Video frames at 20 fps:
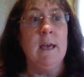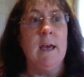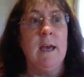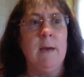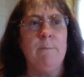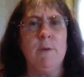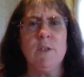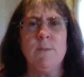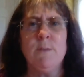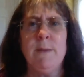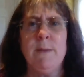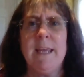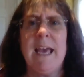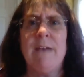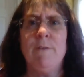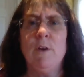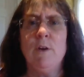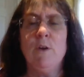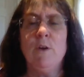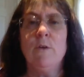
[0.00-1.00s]
and possibly
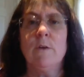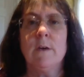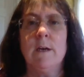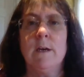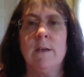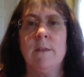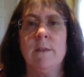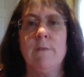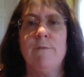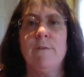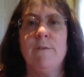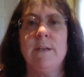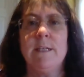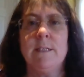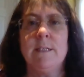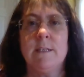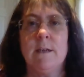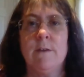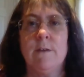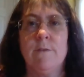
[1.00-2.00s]
have a look at the free
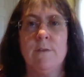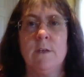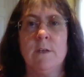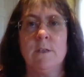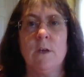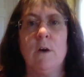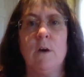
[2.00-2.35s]
stuff that's